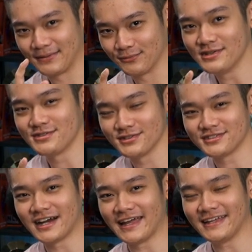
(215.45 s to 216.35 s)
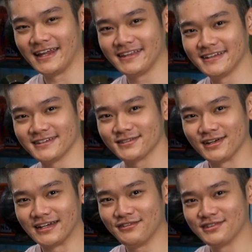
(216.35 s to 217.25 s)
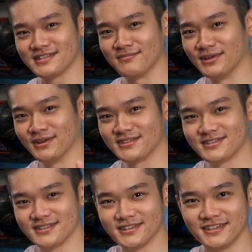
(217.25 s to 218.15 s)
we should try it later, so I'll leave you some notes